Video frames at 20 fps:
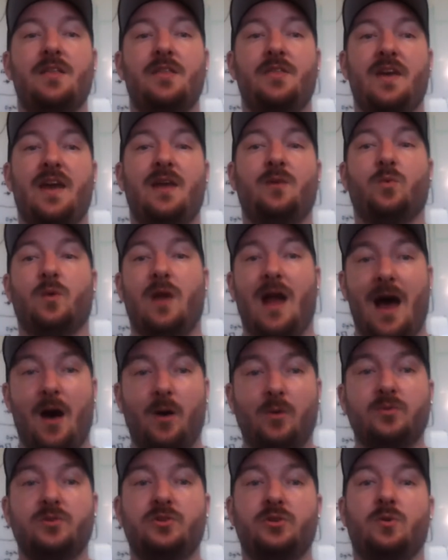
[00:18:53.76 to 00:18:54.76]
then what I
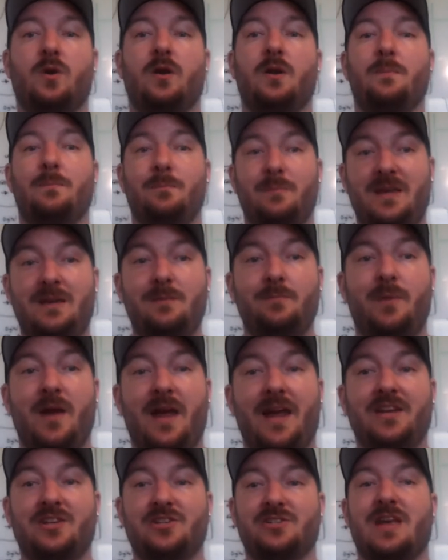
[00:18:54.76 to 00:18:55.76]
will do on a meme
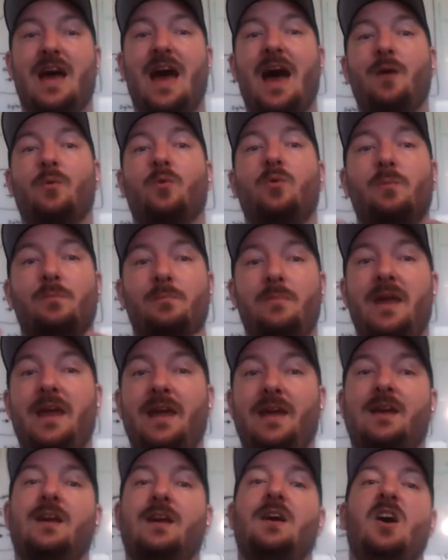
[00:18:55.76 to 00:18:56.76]
page is I will
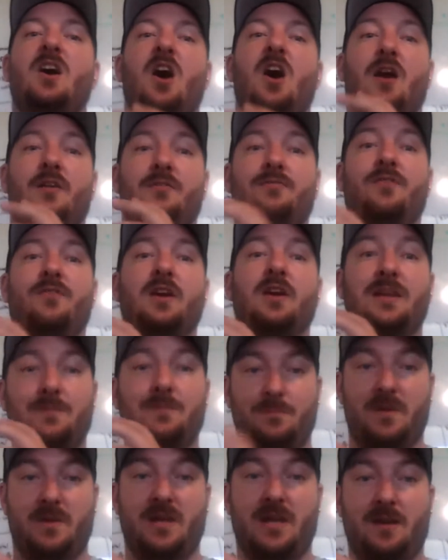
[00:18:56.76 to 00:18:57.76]
make a funny
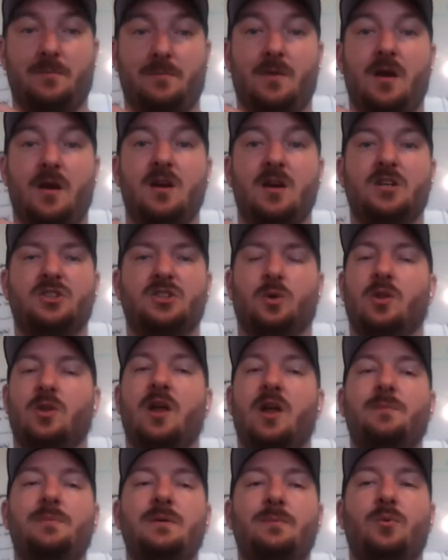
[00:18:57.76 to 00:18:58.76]
meme. So a
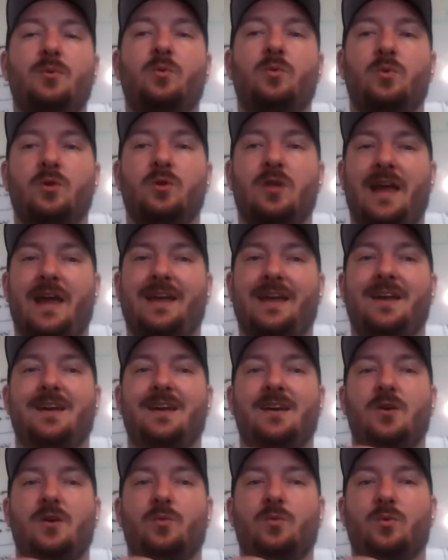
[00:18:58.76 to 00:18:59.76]
lot of people will
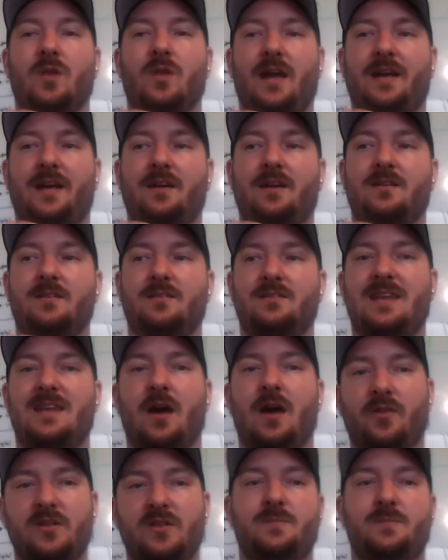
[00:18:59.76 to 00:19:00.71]
tell